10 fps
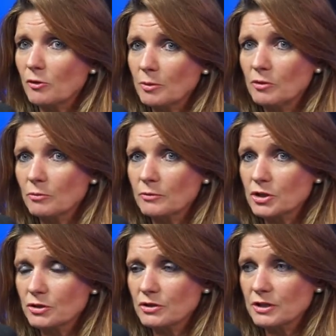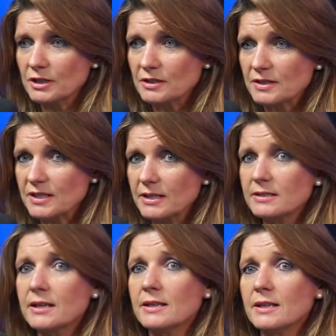My husband returned to the United
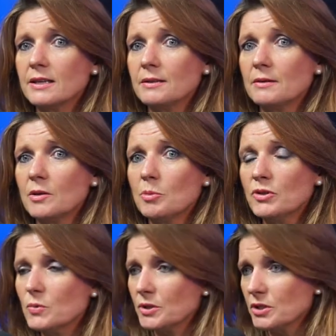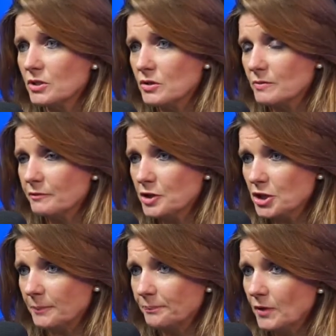States, and then the boys wanted to do some
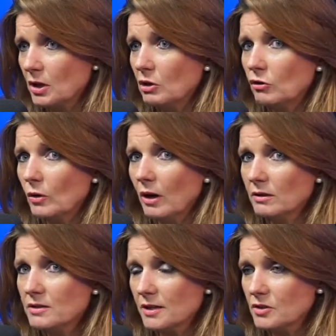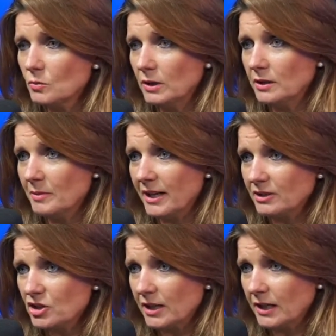fishing. So I contacted William and